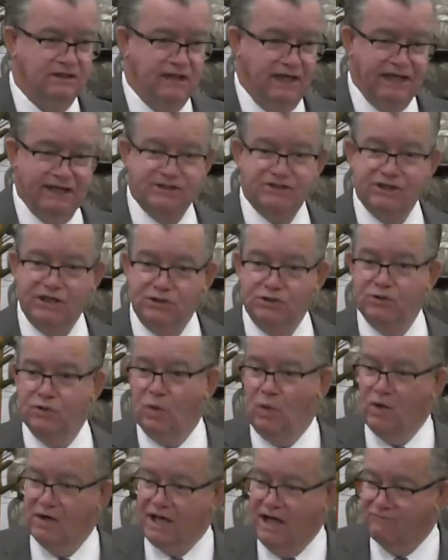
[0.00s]
And he said, You know
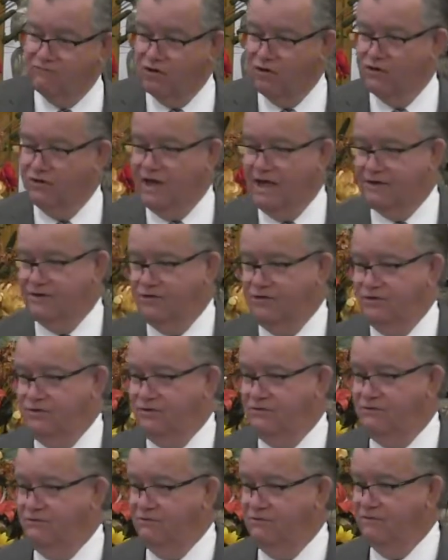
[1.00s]
what I've learned how to
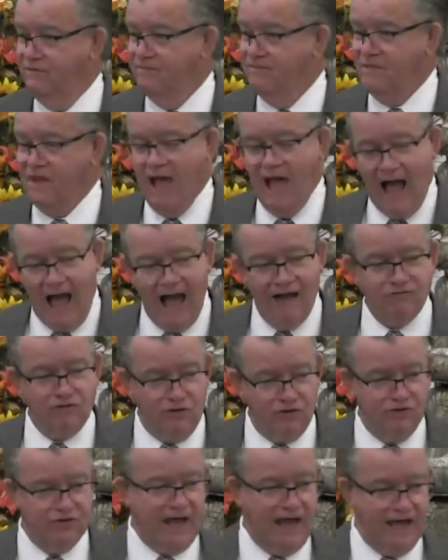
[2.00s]
do? I've
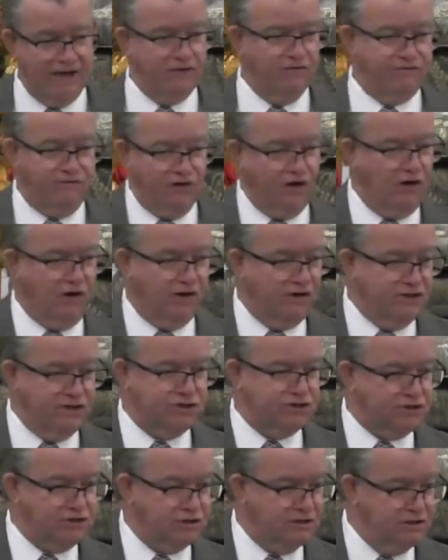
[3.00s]
learned how to
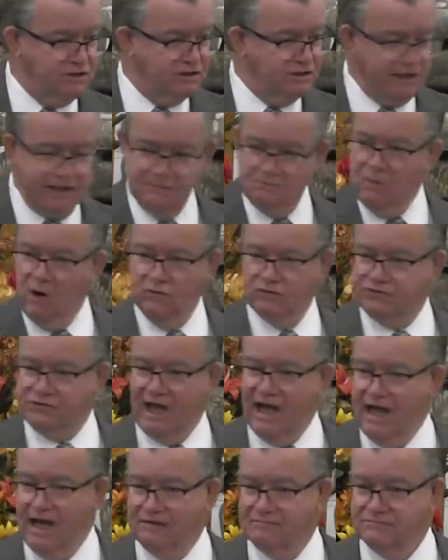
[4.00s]
flourish in both
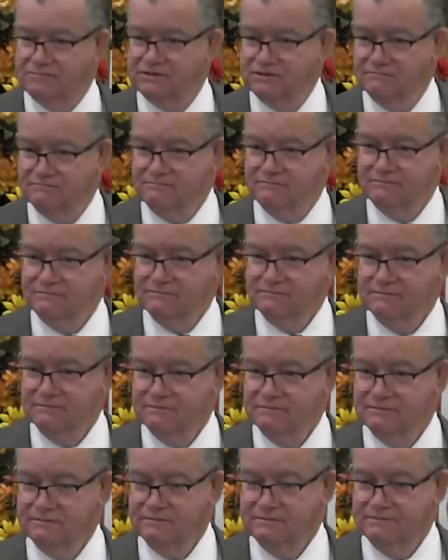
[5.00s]
times.
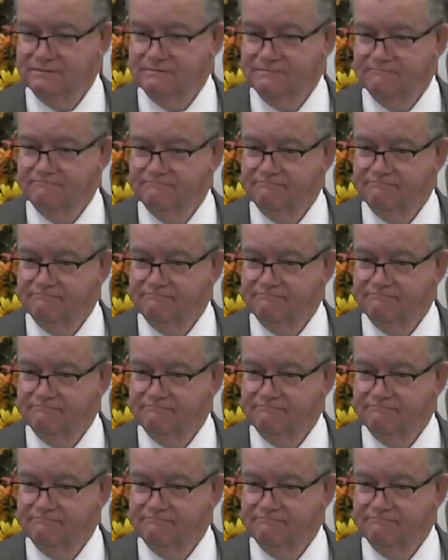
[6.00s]
Yeah.